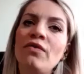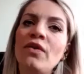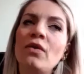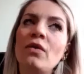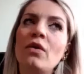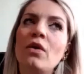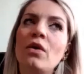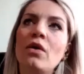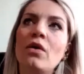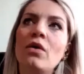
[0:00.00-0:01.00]
feel
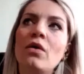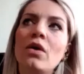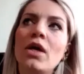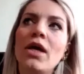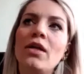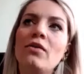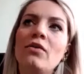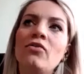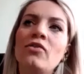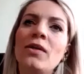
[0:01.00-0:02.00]
okay? Do
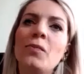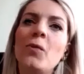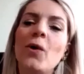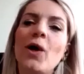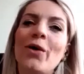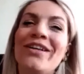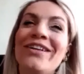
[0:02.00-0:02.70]
you sleep well?